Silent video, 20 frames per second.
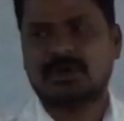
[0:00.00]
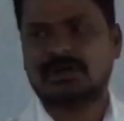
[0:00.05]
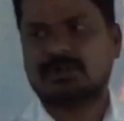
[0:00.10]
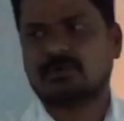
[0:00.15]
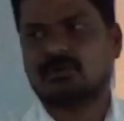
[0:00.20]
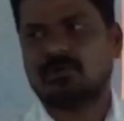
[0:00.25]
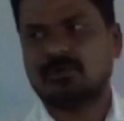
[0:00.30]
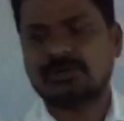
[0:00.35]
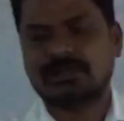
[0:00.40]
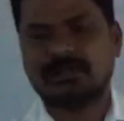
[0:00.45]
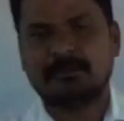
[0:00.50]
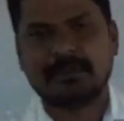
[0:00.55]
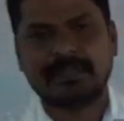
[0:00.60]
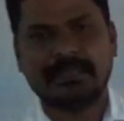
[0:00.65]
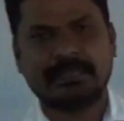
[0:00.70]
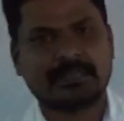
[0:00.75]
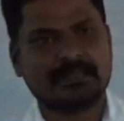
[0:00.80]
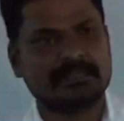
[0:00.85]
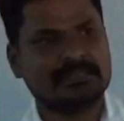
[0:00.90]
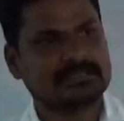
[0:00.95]
but
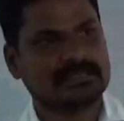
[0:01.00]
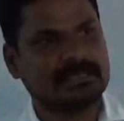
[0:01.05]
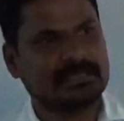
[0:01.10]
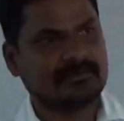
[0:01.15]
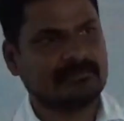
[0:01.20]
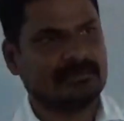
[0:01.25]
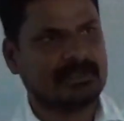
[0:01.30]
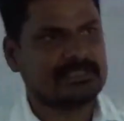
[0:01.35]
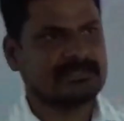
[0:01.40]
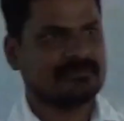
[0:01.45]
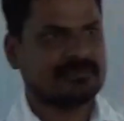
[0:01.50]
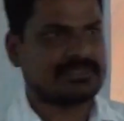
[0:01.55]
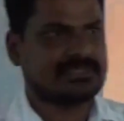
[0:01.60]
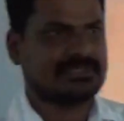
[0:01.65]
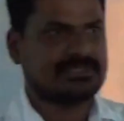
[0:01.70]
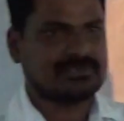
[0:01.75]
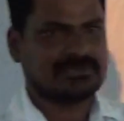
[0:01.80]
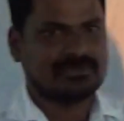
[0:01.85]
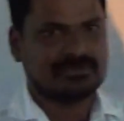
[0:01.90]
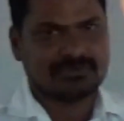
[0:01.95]
voltmeter is a device
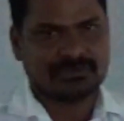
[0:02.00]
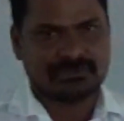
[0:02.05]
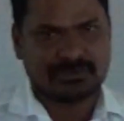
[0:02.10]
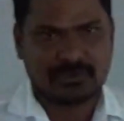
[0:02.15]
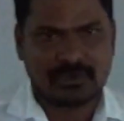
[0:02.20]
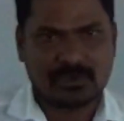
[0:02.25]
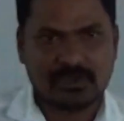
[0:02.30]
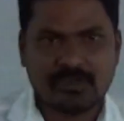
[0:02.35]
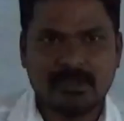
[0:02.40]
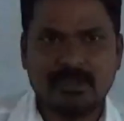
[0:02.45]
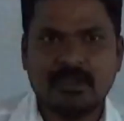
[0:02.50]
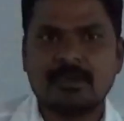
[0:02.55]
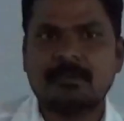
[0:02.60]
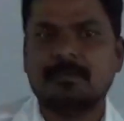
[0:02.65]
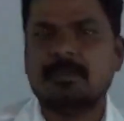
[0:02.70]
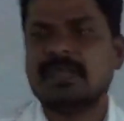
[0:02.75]
which is used to